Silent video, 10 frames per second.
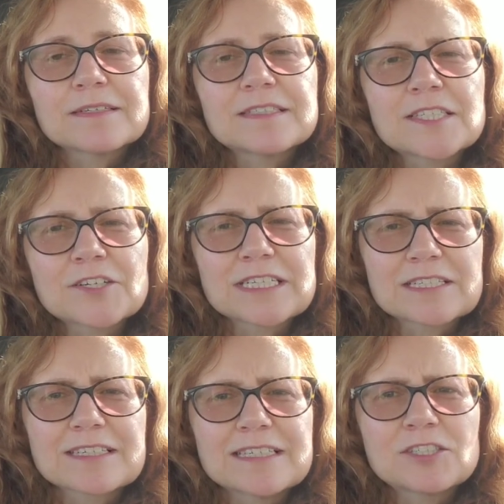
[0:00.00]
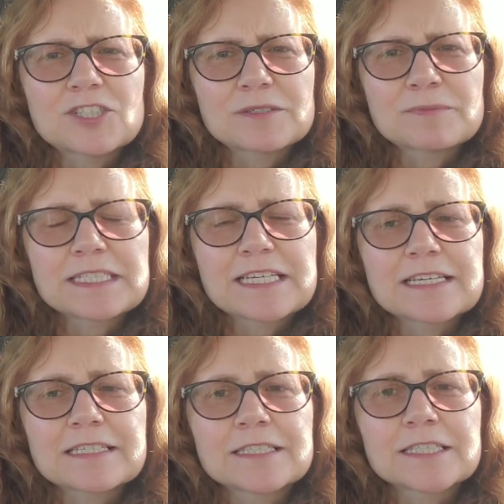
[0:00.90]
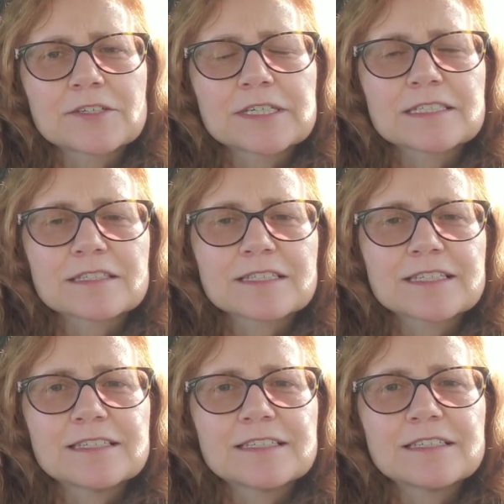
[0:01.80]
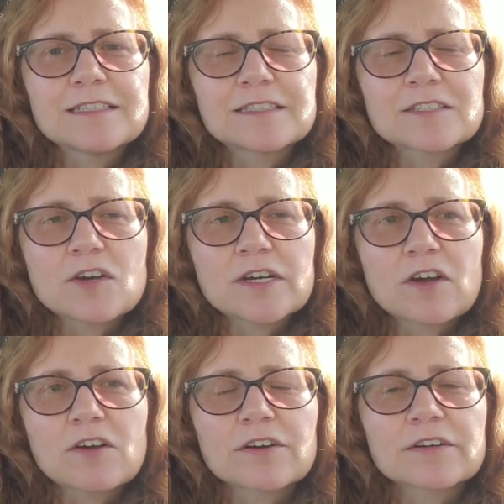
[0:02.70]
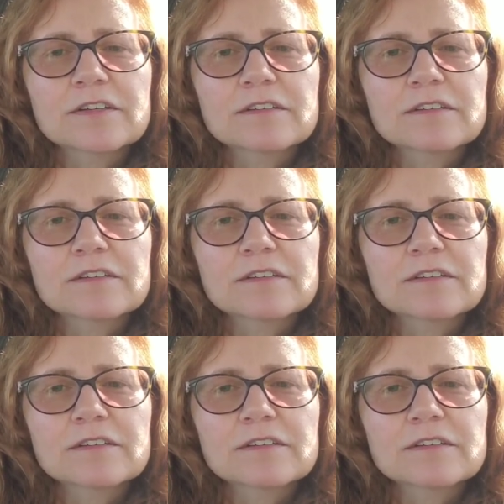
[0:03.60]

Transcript: seriously, it should be taken seriously, and it, it's not hard.